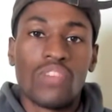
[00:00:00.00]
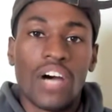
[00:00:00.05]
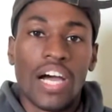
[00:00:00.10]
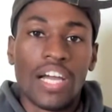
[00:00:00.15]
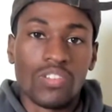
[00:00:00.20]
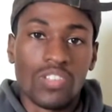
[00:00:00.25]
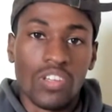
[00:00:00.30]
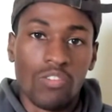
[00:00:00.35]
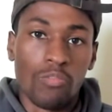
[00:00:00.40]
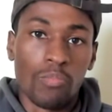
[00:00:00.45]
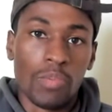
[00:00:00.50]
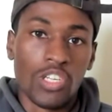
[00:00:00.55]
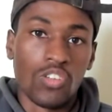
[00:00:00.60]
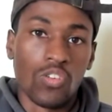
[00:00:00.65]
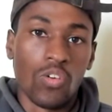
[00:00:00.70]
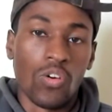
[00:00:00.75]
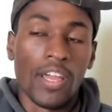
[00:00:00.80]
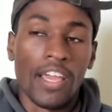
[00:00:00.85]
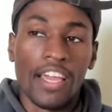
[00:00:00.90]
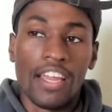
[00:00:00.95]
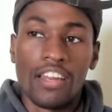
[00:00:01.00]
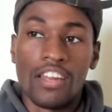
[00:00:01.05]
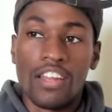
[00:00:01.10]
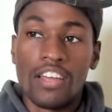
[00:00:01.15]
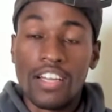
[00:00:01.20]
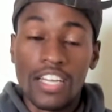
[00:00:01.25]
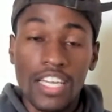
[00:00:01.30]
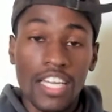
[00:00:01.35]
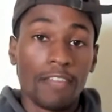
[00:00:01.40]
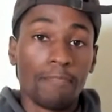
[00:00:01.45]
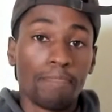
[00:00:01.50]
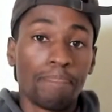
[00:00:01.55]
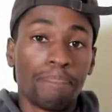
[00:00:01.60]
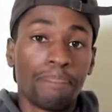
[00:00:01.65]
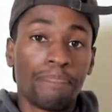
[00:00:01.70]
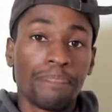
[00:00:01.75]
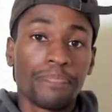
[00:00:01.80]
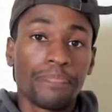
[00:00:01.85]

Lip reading: find yourself a mentor. And again,